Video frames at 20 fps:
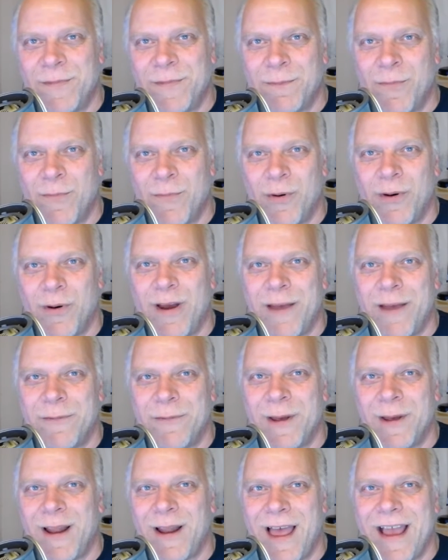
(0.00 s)
the
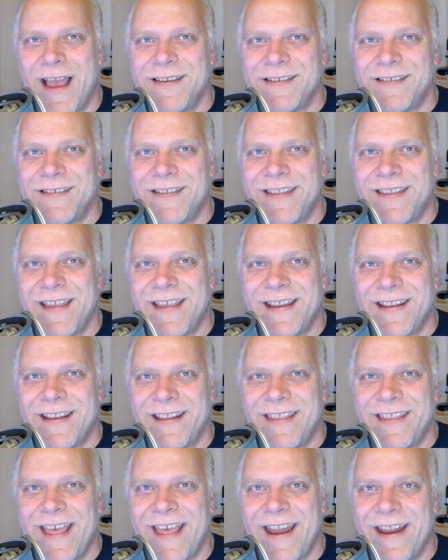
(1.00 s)
more I realize
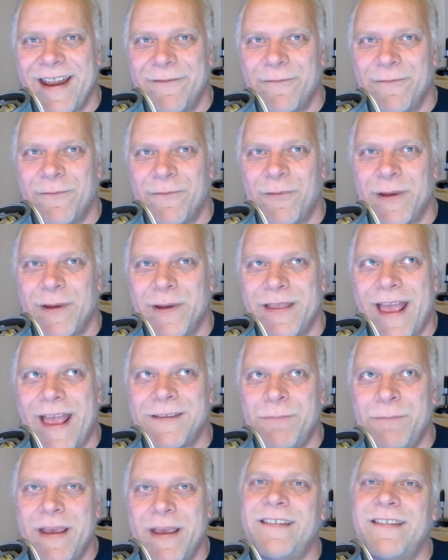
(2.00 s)
that that with
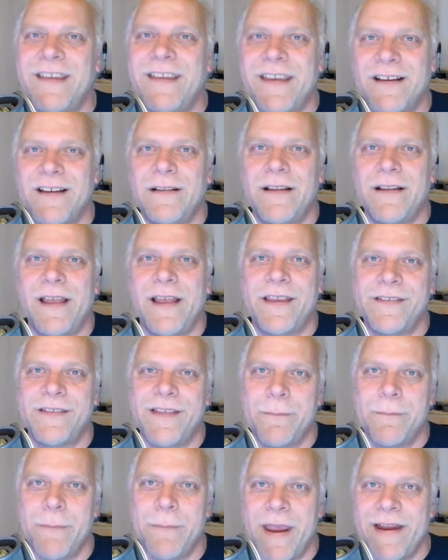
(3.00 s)
as big a deal
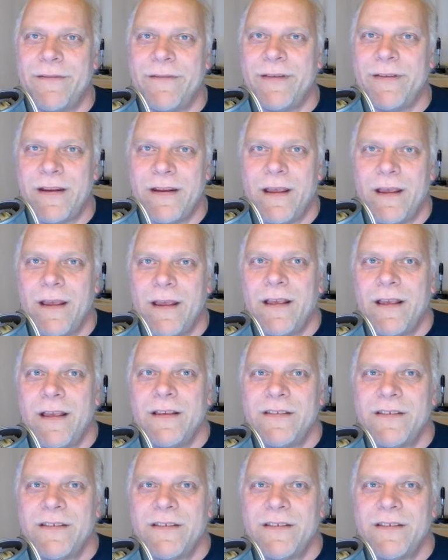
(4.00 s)
as they made of it,